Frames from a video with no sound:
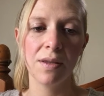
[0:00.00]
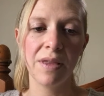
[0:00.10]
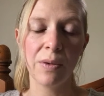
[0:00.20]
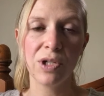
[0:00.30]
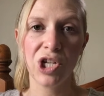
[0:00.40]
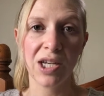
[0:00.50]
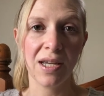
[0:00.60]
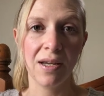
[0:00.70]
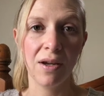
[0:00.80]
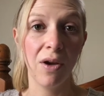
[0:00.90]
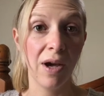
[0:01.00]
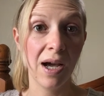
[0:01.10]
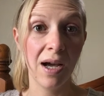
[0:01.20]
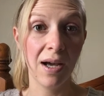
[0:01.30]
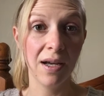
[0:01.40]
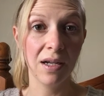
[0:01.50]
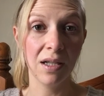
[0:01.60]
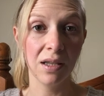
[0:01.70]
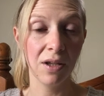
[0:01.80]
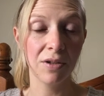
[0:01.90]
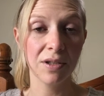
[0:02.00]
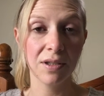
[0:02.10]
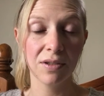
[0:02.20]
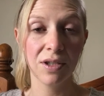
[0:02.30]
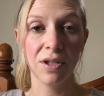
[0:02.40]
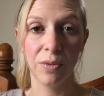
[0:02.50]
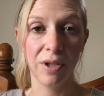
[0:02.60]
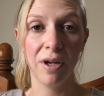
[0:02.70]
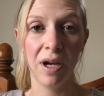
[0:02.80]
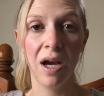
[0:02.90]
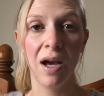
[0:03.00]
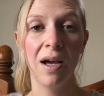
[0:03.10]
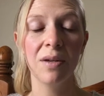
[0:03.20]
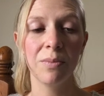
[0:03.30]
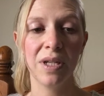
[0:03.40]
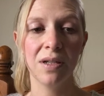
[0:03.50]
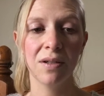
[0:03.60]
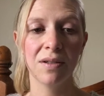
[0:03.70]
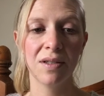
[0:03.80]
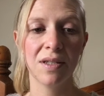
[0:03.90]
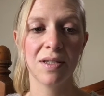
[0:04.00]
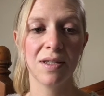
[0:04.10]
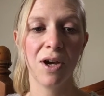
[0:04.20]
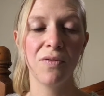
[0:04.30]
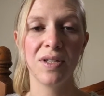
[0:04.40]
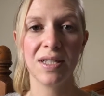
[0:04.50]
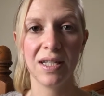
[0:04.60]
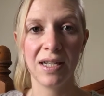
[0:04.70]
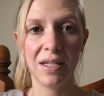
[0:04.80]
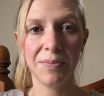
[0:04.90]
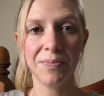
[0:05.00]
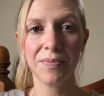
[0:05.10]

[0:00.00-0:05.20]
They were checking her heart, a lot to do with her heart, because obviously,